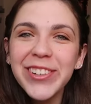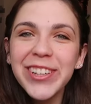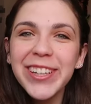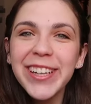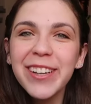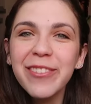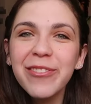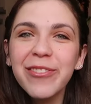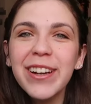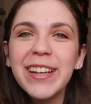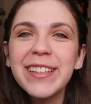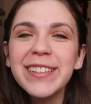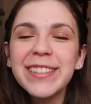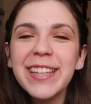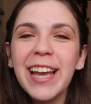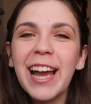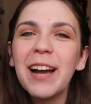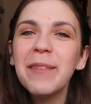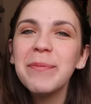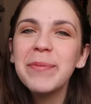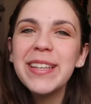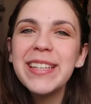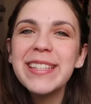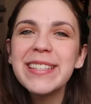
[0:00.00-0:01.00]
morning, friends.
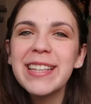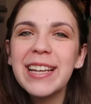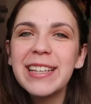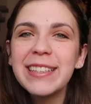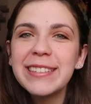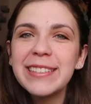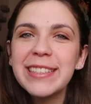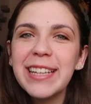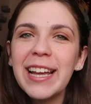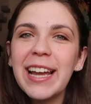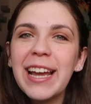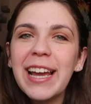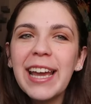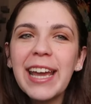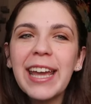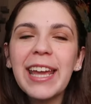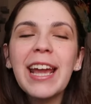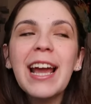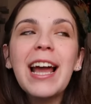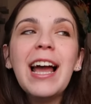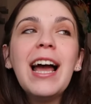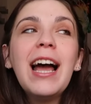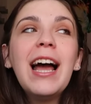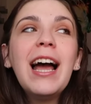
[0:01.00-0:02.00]
Happy
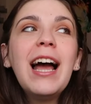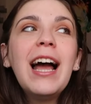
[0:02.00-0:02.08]
Sunday.